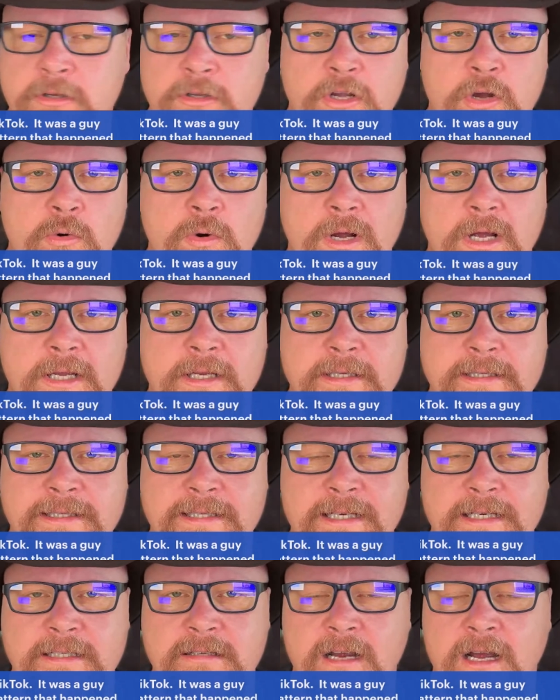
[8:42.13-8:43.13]
go on
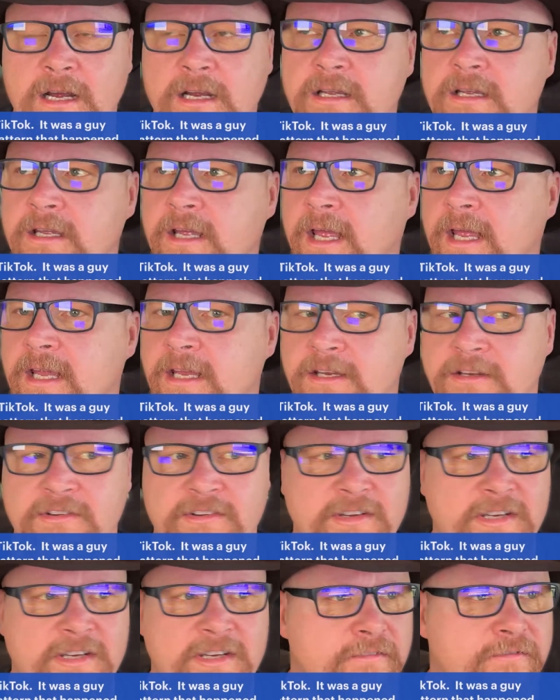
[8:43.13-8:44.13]
TikTok and
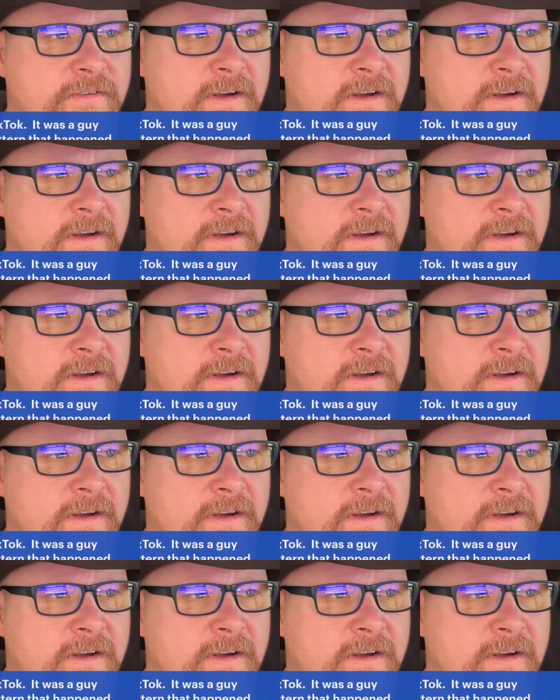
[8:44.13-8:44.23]
see if